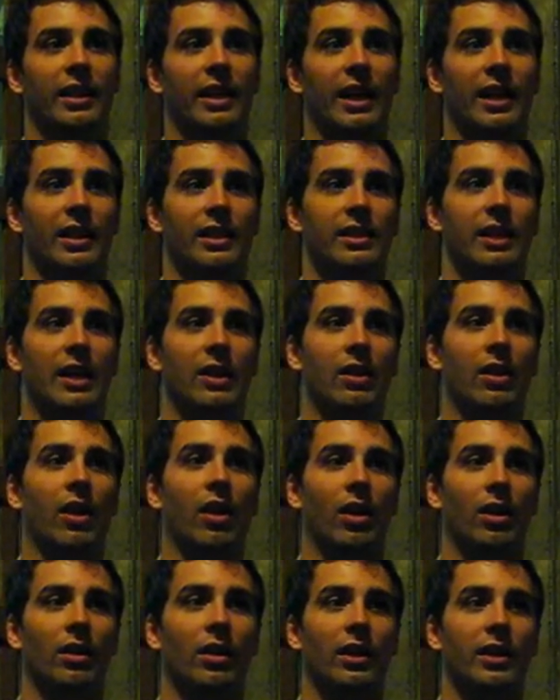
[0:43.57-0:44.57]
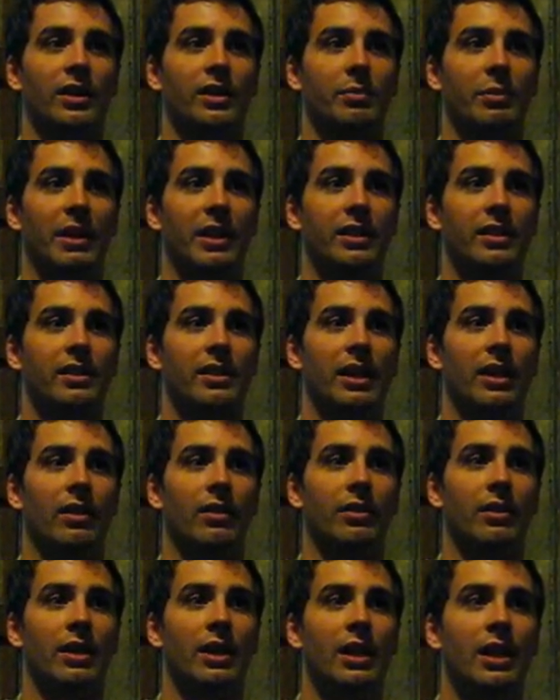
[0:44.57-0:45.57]
Again, it's at our hardline space
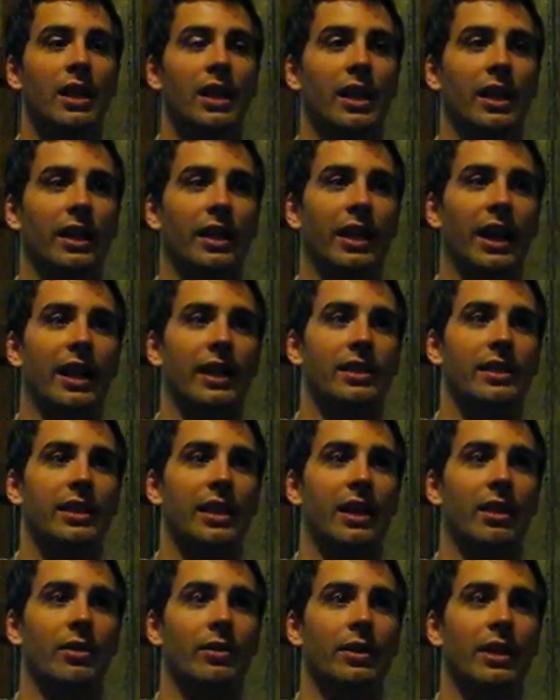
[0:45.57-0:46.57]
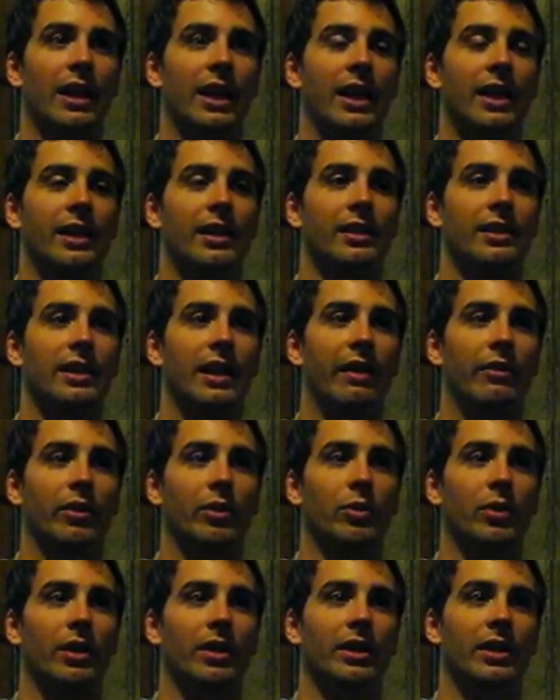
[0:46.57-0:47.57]
down in Gastown, and
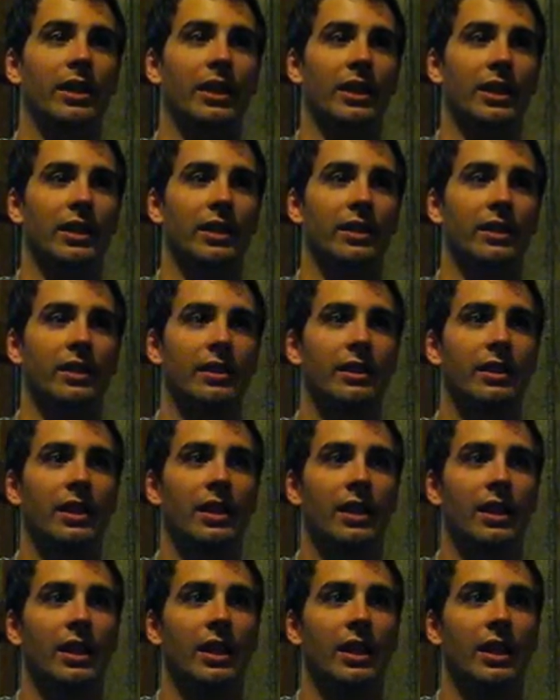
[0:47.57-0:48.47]
everyone is